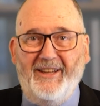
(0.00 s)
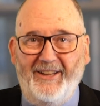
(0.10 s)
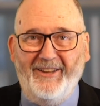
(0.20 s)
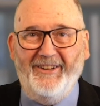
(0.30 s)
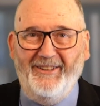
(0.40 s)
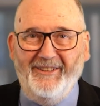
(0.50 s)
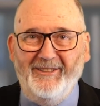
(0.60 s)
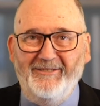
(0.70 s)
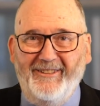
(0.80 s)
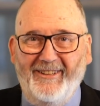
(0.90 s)
icon.
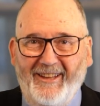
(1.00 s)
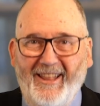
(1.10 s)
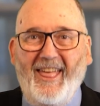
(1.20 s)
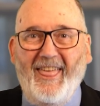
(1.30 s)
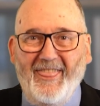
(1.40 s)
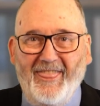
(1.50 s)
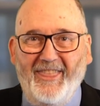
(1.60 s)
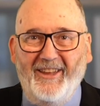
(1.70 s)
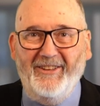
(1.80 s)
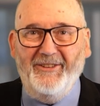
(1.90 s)

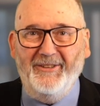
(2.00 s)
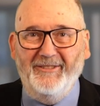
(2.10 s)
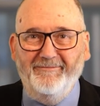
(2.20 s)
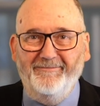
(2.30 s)
Thank you.